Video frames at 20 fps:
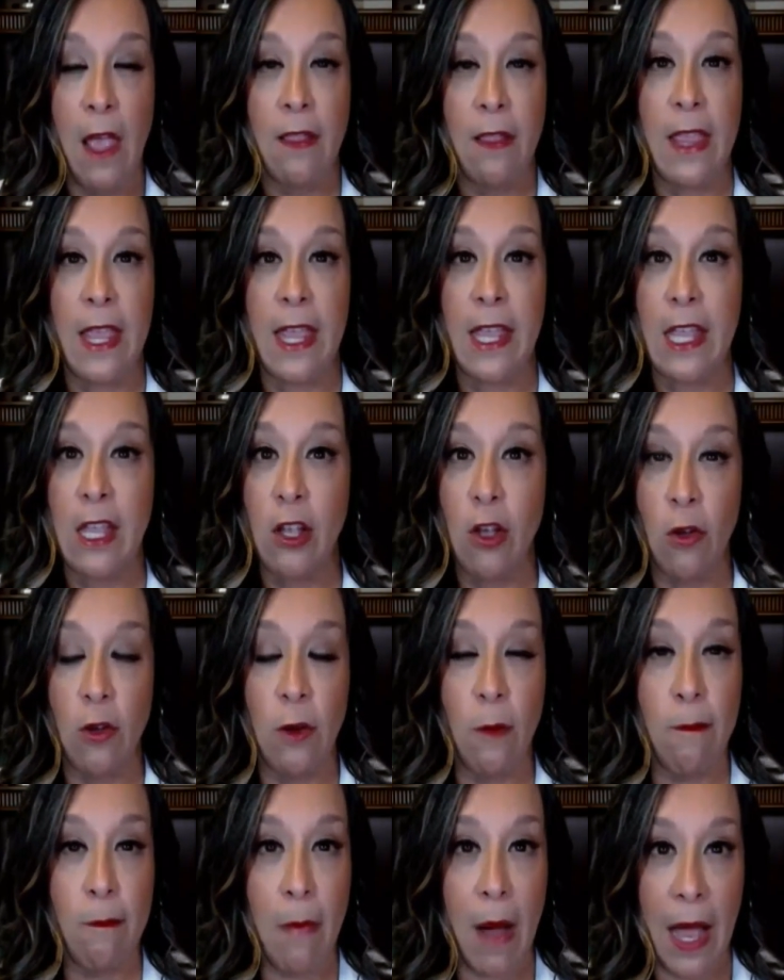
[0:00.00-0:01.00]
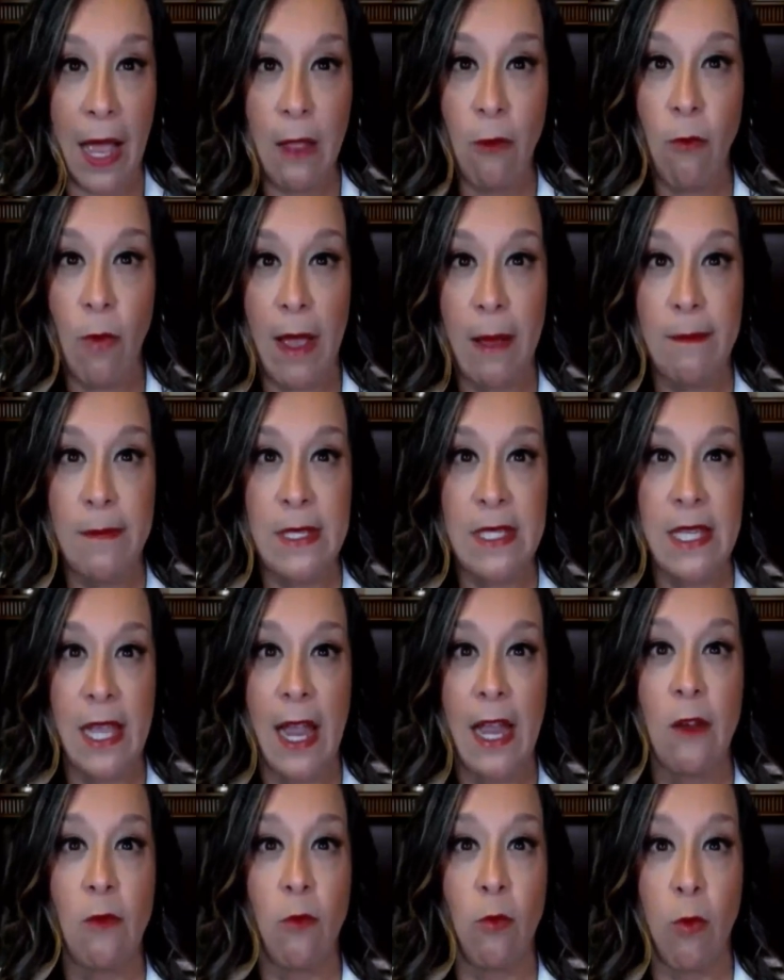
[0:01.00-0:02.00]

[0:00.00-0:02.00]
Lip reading: They can go to my website,